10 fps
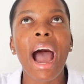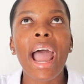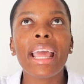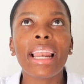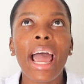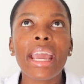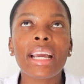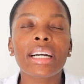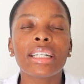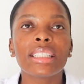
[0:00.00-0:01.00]
I like
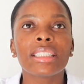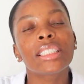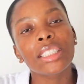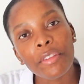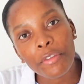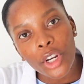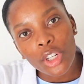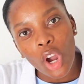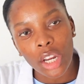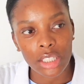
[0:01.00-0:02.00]

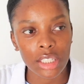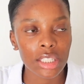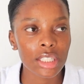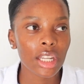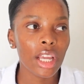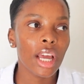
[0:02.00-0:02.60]
different content.